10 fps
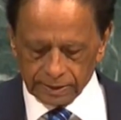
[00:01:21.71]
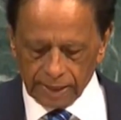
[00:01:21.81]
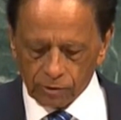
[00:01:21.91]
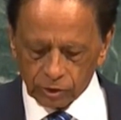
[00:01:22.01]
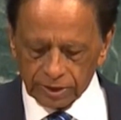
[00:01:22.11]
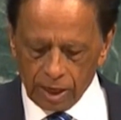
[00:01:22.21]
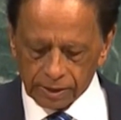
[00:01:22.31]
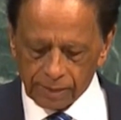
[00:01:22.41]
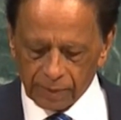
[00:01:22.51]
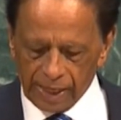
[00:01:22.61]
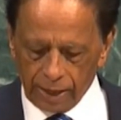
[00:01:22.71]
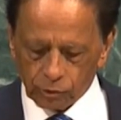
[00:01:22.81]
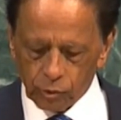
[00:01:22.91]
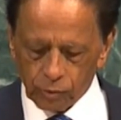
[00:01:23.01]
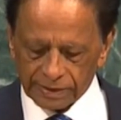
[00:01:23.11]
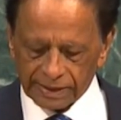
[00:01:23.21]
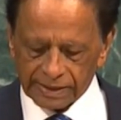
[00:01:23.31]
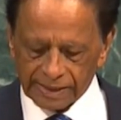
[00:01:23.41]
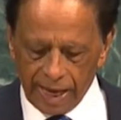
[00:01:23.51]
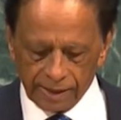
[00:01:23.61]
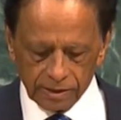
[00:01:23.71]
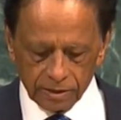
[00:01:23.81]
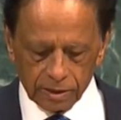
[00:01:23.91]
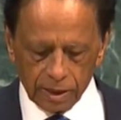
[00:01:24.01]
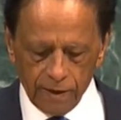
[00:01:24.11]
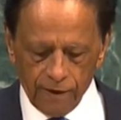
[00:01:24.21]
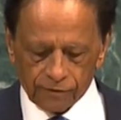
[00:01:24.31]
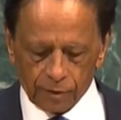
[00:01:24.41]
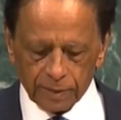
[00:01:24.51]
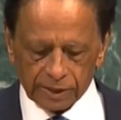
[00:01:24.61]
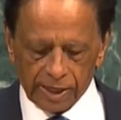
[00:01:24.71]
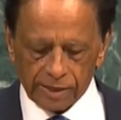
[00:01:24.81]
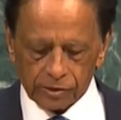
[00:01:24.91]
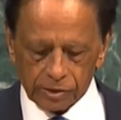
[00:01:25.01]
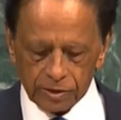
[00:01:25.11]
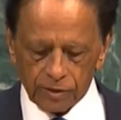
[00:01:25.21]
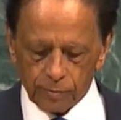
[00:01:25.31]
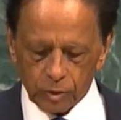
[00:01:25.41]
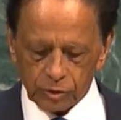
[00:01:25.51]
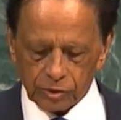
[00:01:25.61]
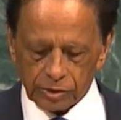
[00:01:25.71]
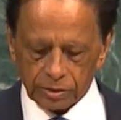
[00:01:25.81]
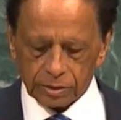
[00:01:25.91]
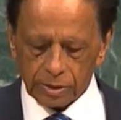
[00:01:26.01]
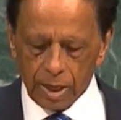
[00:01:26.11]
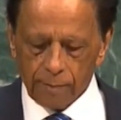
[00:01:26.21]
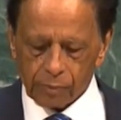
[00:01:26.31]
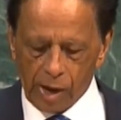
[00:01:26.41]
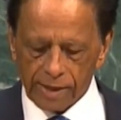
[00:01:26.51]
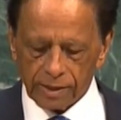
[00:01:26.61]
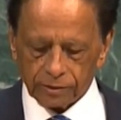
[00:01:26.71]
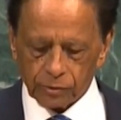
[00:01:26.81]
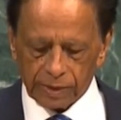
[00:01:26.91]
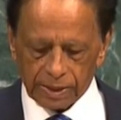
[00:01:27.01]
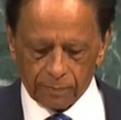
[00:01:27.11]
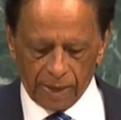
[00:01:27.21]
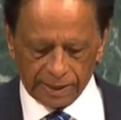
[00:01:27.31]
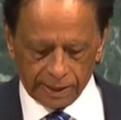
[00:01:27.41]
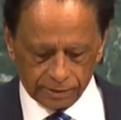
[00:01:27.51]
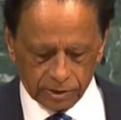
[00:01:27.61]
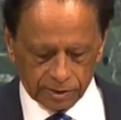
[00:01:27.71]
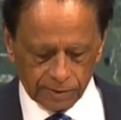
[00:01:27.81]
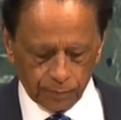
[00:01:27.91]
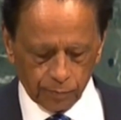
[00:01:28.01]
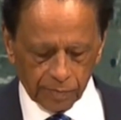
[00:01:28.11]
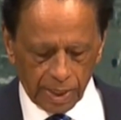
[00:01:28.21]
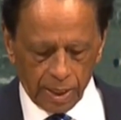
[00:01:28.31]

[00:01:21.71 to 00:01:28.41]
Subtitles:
the Chagos archipelago was excised from the territory of Mauritius prior to independence.